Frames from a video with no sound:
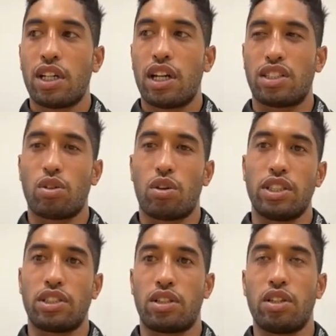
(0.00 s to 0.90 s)
it's
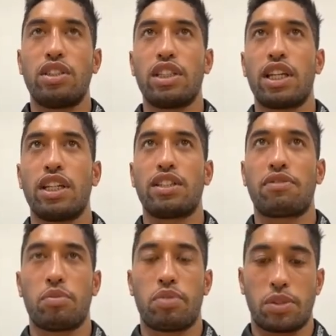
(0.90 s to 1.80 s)
always good to get
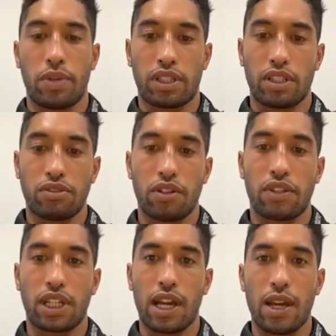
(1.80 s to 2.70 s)
different perspectives of
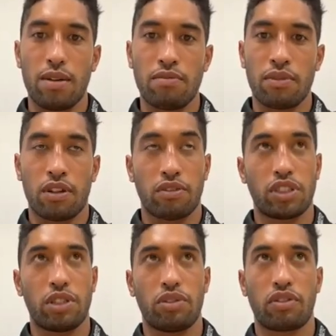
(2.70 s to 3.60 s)
the game.
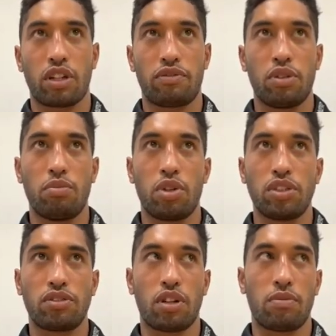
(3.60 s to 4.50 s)
Obviously, we've got a few
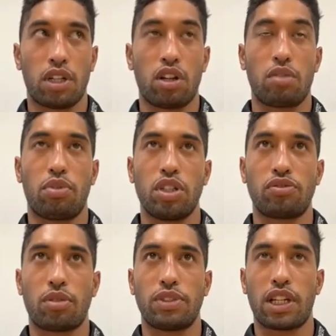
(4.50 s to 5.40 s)
boys from a lot of boys
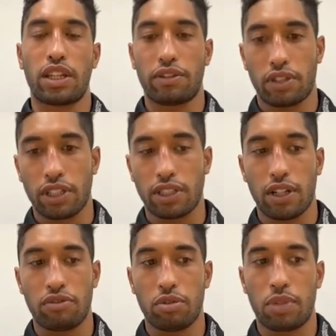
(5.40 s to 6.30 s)
from South Africa and
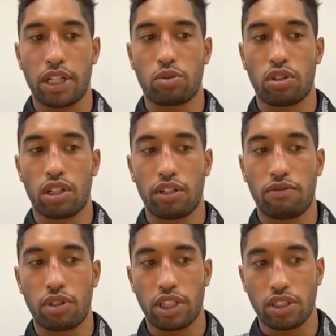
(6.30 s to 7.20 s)
stuff who played quality
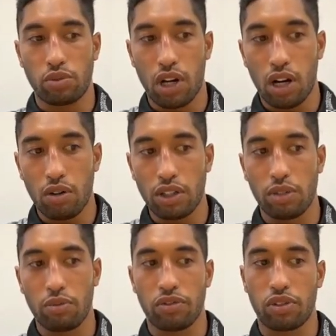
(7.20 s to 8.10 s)
footy as well, and
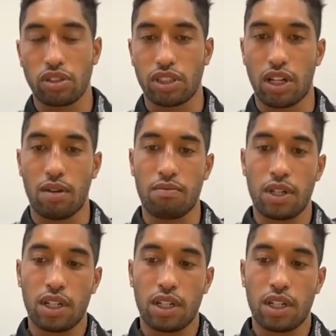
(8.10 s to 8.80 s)
then we've got some